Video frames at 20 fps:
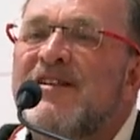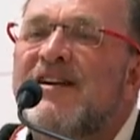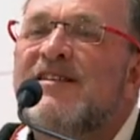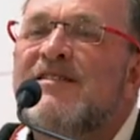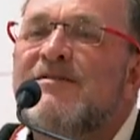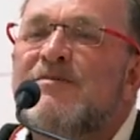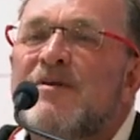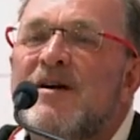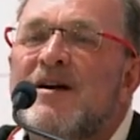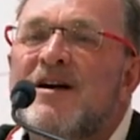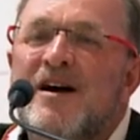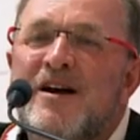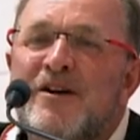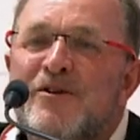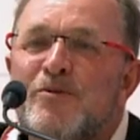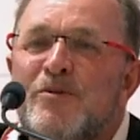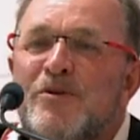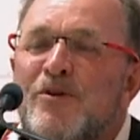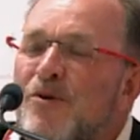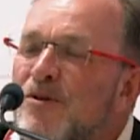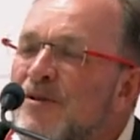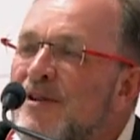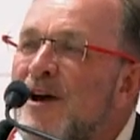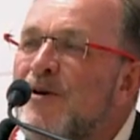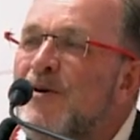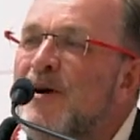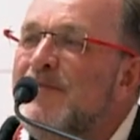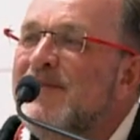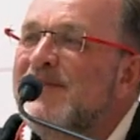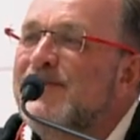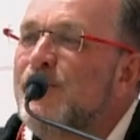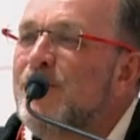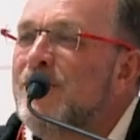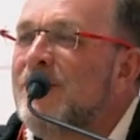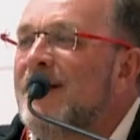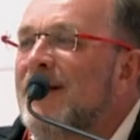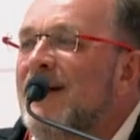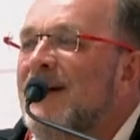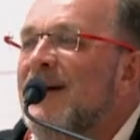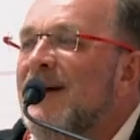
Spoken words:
as you will all know, I'm sure,